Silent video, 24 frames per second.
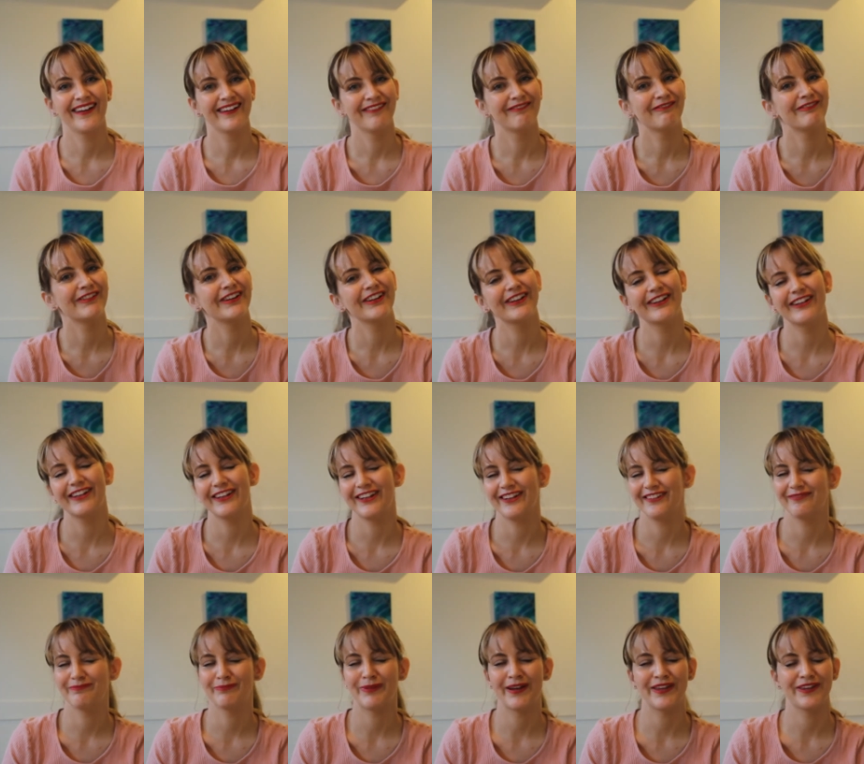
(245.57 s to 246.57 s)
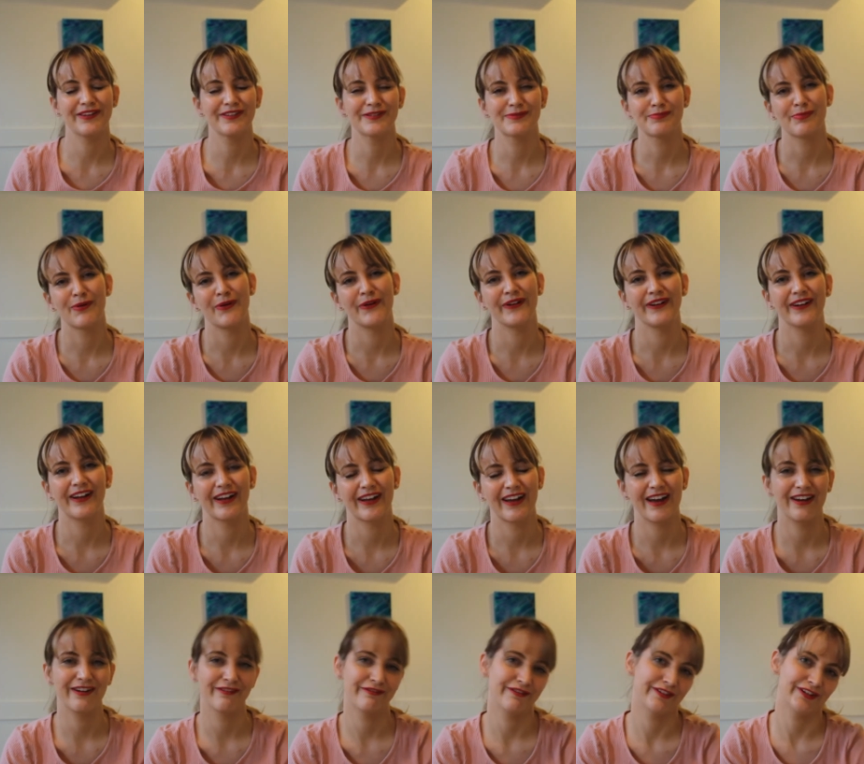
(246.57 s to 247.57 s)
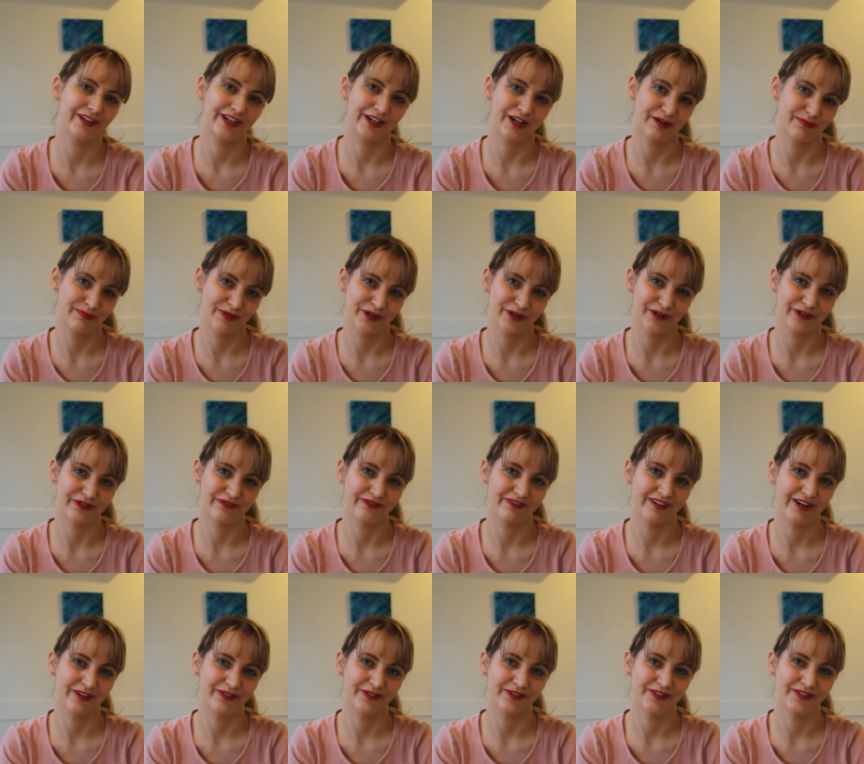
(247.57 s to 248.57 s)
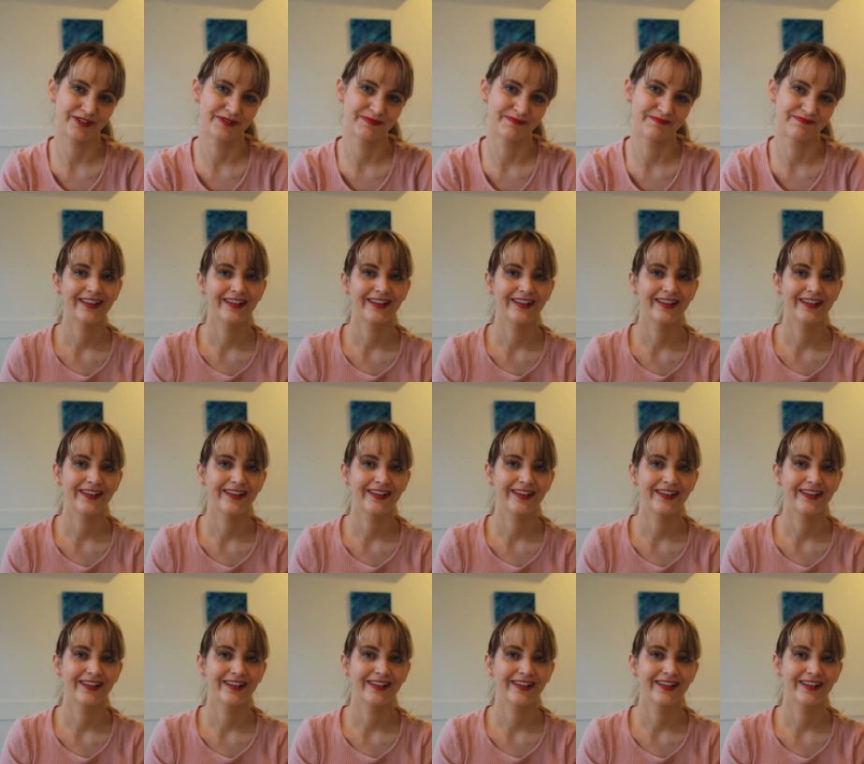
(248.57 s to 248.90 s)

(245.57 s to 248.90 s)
Really, by this point, I kind of feel like a broken record.